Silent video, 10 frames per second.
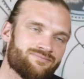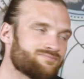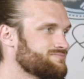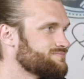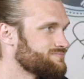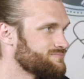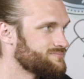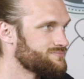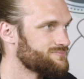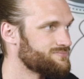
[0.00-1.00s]

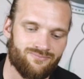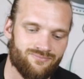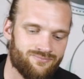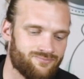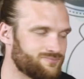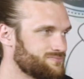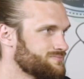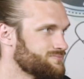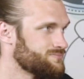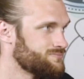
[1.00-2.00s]

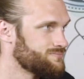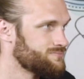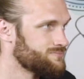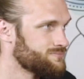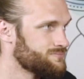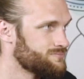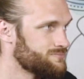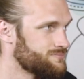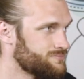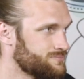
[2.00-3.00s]

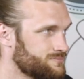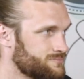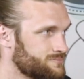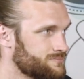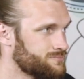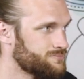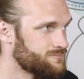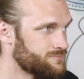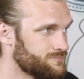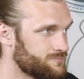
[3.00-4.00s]

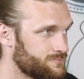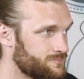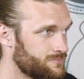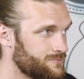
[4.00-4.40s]
(not speaking)